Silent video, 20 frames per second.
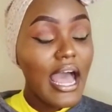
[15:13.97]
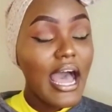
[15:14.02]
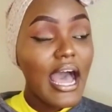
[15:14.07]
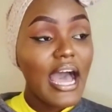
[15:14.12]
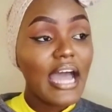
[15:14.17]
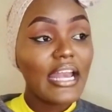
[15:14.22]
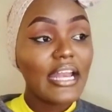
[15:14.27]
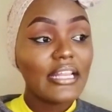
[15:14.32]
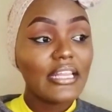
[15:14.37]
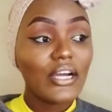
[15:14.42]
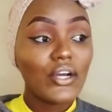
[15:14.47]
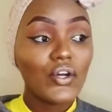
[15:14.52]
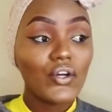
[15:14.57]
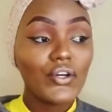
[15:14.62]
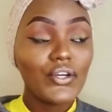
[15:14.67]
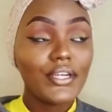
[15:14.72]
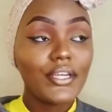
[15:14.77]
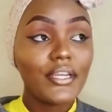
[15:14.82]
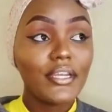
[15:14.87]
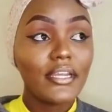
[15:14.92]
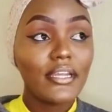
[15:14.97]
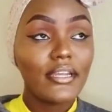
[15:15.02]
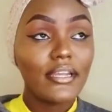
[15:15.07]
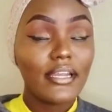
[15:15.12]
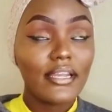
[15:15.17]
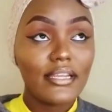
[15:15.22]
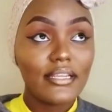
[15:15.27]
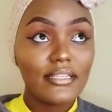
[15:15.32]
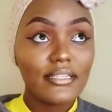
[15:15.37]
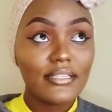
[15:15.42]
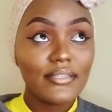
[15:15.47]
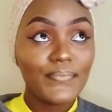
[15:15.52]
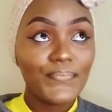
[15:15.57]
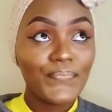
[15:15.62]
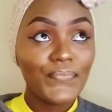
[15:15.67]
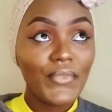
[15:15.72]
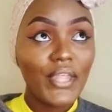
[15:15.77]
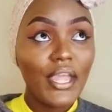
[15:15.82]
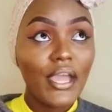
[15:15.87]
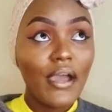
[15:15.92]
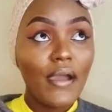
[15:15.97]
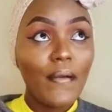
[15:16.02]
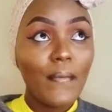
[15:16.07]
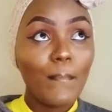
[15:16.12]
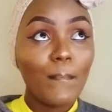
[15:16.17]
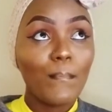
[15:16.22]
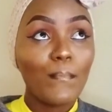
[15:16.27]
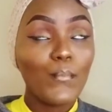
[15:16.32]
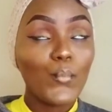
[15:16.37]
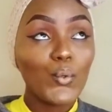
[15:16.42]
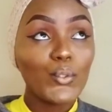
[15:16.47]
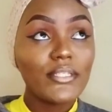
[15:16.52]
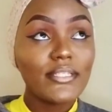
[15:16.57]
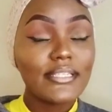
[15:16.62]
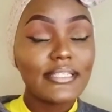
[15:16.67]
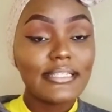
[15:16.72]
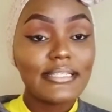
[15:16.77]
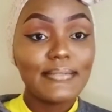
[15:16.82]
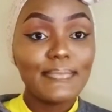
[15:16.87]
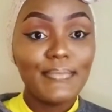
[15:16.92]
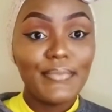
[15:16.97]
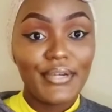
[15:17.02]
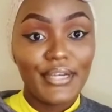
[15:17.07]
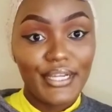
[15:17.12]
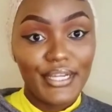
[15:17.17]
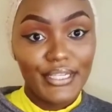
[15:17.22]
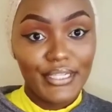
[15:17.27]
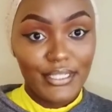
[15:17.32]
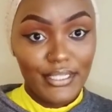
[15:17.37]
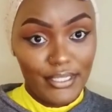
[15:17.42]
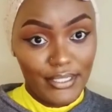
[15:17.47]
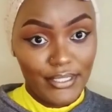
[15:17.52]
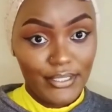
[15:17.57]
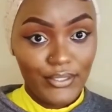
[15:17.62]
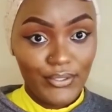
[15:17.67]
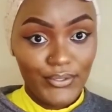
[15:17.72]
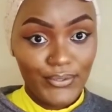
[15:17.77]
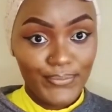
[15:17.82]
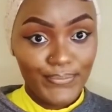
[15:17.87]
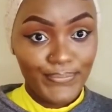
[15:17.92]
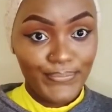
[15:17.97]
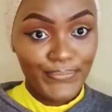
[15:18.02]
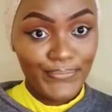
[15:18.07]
Another con is Muslim like Jews.